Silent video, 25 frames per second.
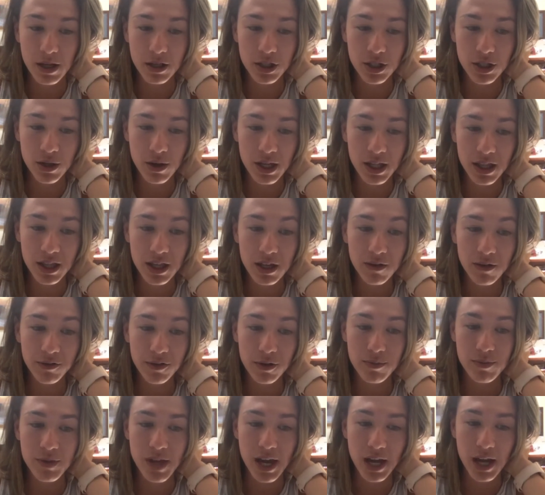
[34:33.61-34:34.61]
And so I think
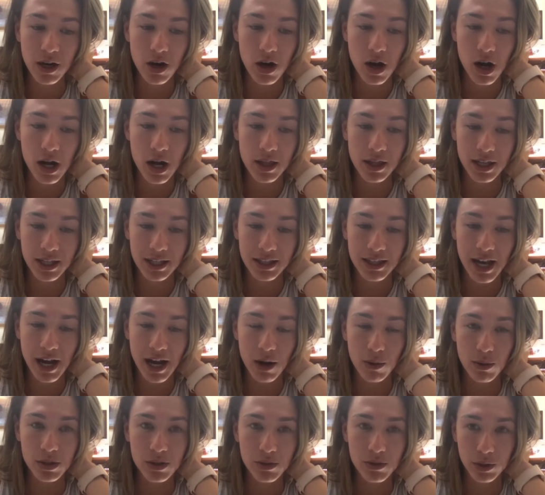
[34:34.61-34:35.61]
from then on,
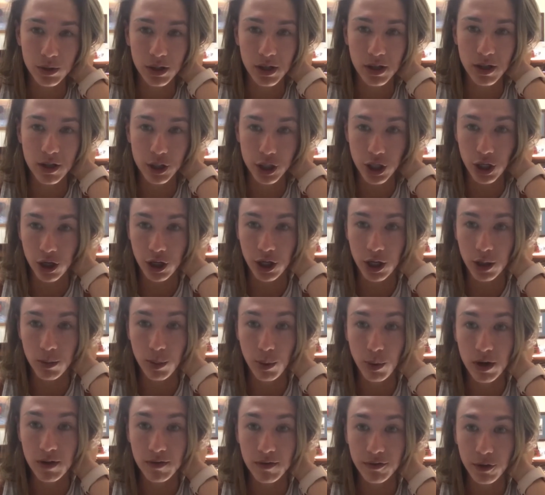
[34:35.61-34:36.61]
that was really the
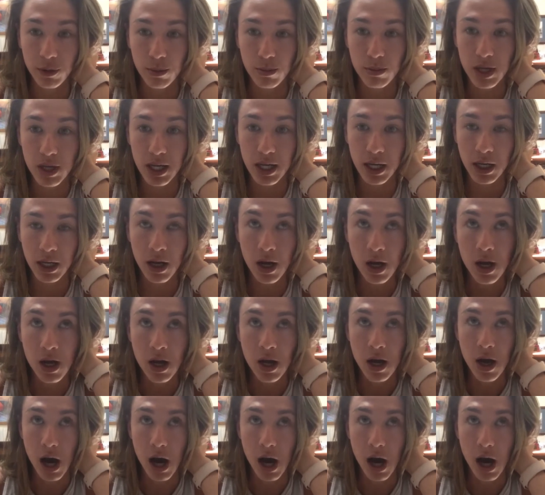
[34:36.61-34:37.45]
turning point for me.